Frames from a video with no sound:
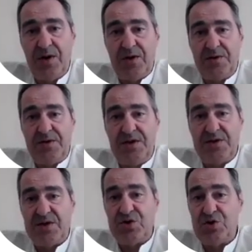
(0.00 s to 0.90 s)

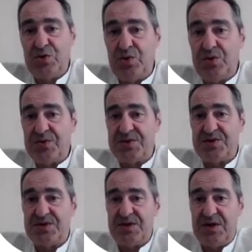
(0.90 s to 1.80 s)
This
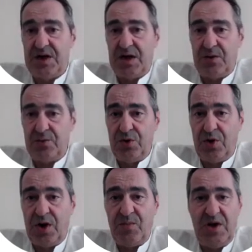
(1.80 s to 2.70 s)
ensures
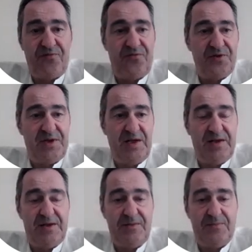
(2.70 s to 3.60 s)
autogamy and fertility.